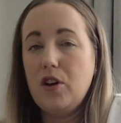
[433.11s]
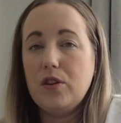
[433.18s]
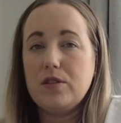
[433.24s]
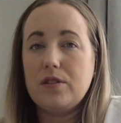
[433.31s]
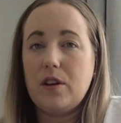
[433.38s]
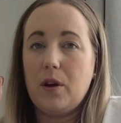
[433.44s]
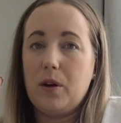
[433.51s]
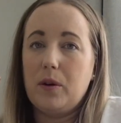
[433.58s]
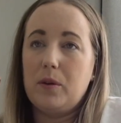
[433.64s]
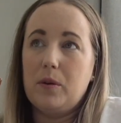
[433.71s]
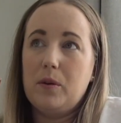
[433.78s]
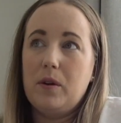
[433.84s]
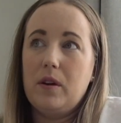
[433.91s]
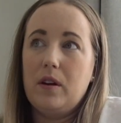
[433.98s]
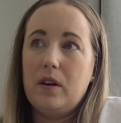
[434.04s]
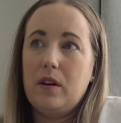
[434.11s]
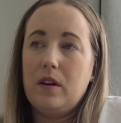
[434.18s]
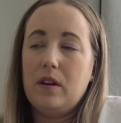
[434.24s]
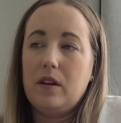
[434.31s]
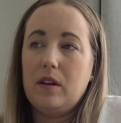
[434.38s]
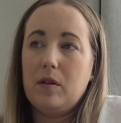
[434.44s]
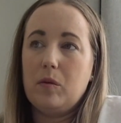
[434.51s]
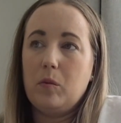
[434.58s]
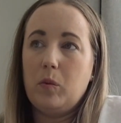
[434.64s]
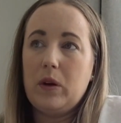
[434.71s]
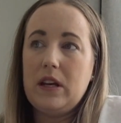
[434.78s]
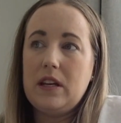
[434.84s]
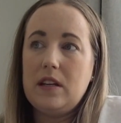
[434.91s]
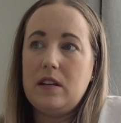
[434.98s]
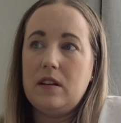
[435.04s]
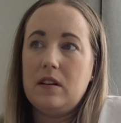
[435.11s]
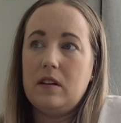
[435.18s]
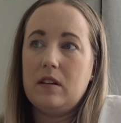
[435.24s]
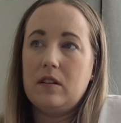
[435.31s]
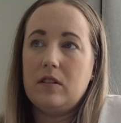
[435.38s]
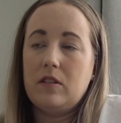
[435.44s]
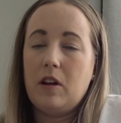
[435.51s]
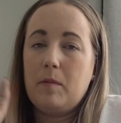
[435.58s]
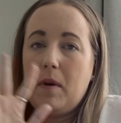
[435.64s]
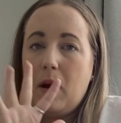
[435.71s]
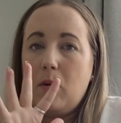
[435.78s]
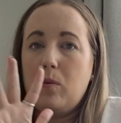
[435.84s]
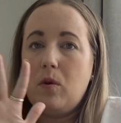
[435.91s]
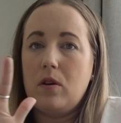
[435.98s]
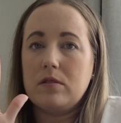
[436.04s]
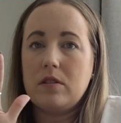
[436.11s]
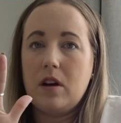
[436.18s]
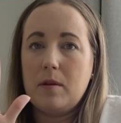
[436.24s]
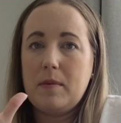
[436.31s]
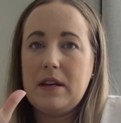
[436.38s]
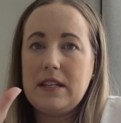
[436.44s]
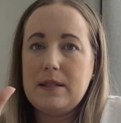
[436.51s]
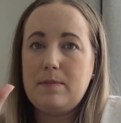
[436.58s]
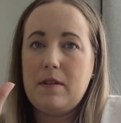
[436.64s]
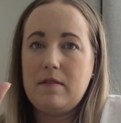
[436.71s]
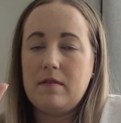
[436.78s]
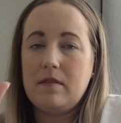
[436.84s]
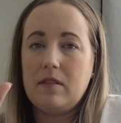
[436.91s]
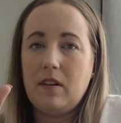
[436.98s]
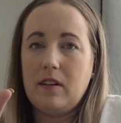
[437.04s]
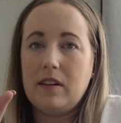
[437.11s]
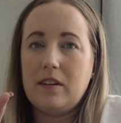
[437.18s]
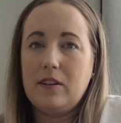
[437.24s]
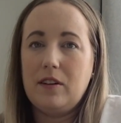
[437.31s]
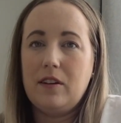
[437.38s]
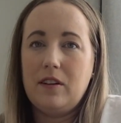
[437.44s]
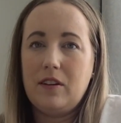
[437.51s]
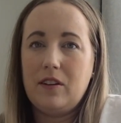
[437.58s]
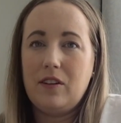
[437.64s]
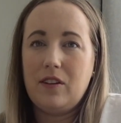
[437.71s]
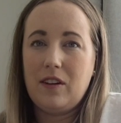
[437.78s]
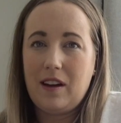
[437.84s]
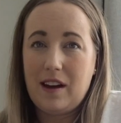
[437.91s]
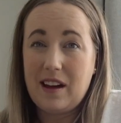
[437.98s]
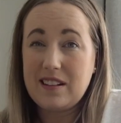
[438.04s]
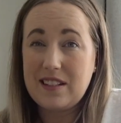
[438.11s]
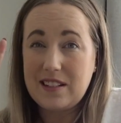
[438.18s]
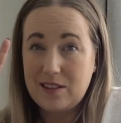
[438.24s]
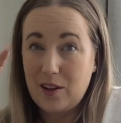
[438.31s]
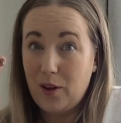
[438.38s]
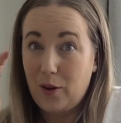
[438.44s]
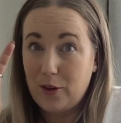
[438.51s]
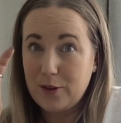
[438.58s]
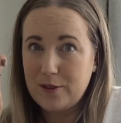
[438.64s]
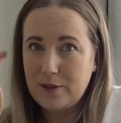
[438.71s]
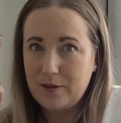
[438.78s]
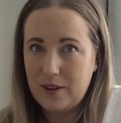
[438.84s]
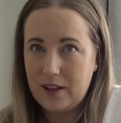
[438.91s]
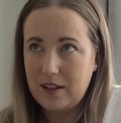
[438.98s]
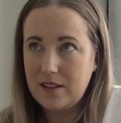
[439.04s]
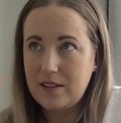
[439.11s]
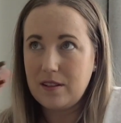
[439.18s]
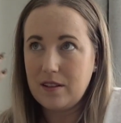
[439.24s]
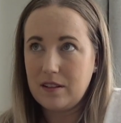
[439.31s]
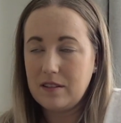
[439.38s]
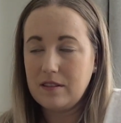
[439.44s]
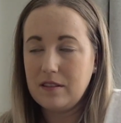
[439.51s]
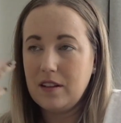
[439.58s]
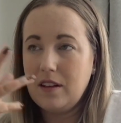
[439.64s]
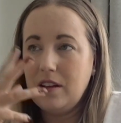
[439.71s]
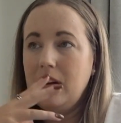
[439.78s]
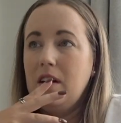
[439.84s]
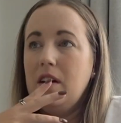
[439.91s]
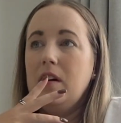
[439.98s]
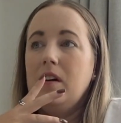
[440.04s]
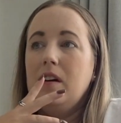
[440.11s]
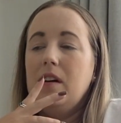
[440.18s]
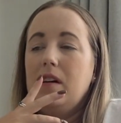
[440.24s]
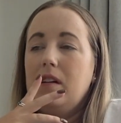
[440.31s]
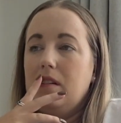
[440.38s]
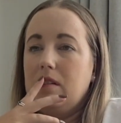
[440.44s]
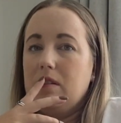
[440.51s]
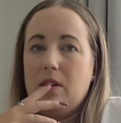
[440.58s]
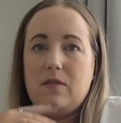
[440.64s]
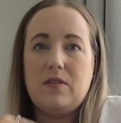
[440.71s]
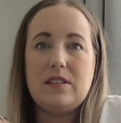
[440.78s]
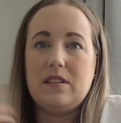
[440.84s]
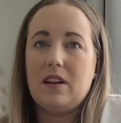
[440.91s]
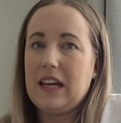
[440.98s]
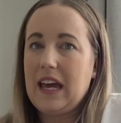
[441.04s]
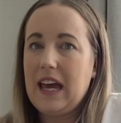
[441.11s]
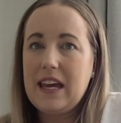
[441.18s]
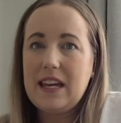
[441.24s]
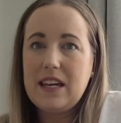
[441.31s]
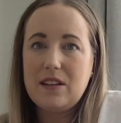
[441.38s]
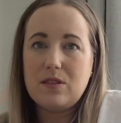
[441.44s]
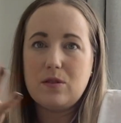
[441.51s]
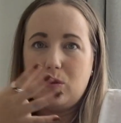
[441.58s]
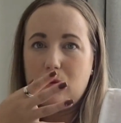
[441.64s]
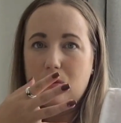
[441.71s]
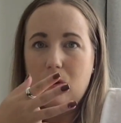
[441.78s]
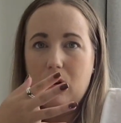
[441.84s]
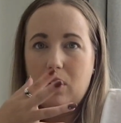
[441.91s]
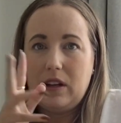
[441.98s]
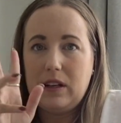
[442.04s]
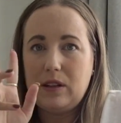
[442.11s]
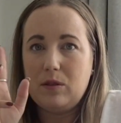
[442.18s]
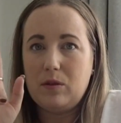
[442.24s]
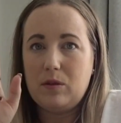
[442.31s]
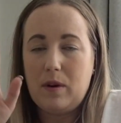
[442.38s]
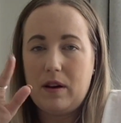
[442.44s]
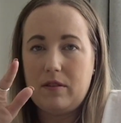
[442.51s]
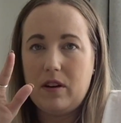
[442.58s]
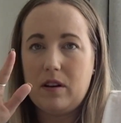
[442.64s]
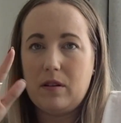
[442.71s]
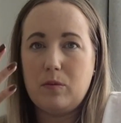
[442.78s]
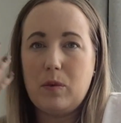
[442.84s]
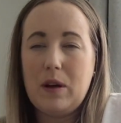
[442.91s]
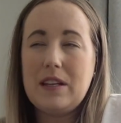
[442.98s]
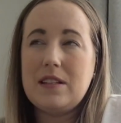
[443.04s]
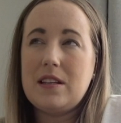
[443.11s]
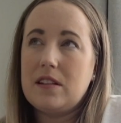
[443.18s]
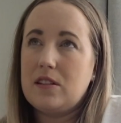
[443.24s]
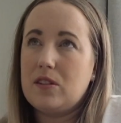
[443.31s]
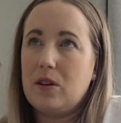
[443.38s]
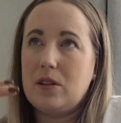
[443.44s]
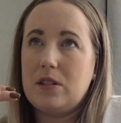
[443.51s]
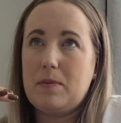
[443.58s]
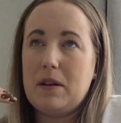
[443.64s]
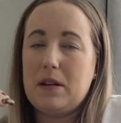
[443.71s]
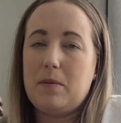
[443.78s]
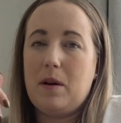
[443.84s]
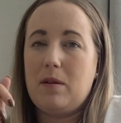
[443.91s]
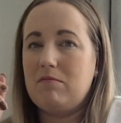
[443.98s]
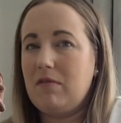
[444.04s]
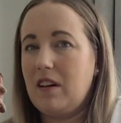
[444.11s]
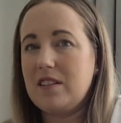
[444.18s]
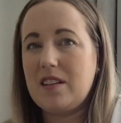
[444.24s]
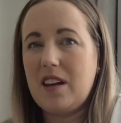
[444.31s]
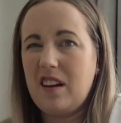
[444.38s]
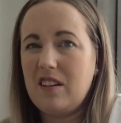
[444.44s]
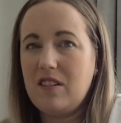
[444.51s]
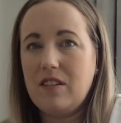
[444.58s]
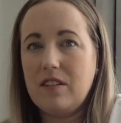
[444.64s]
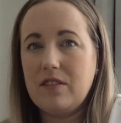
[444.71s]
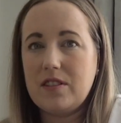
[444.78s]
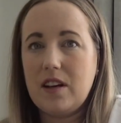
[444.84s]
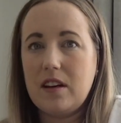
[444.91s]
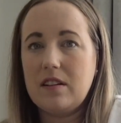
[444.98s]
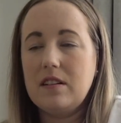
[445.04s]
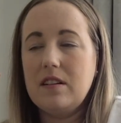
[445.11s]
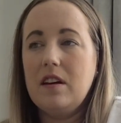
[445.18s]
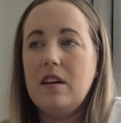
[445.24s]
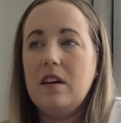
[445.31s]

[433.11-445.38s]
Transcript: So we, no matter what time he's been like had his last feed, so if it's like 8 or 9 or whatever, we tend to go to bed about 10, half 10.